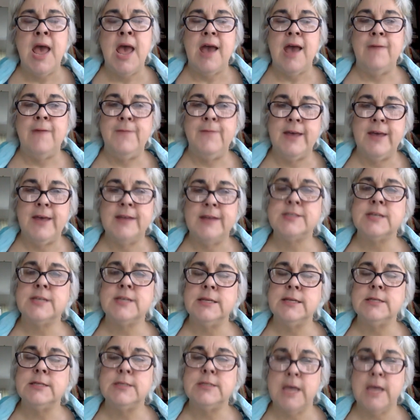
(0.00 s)
And that's
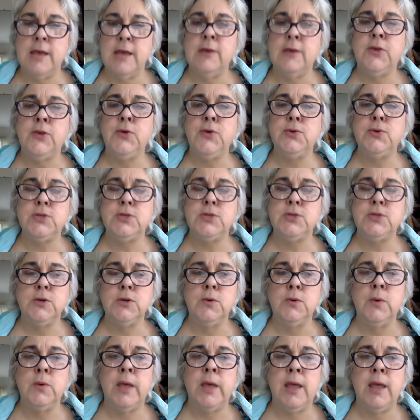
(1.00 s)
going to take you
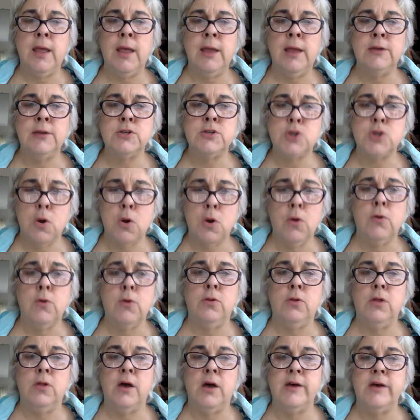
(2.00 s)
to
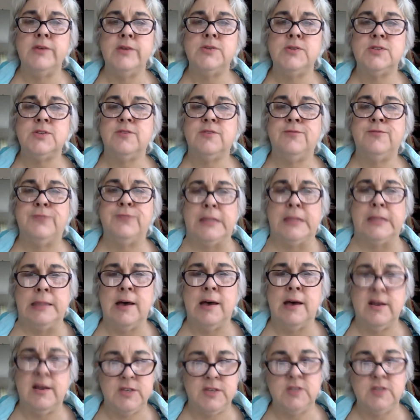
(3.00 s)
internalized
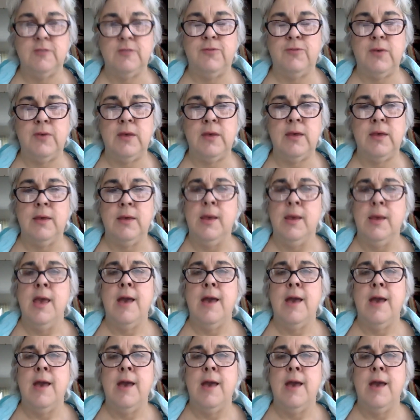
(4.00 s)
philosophy,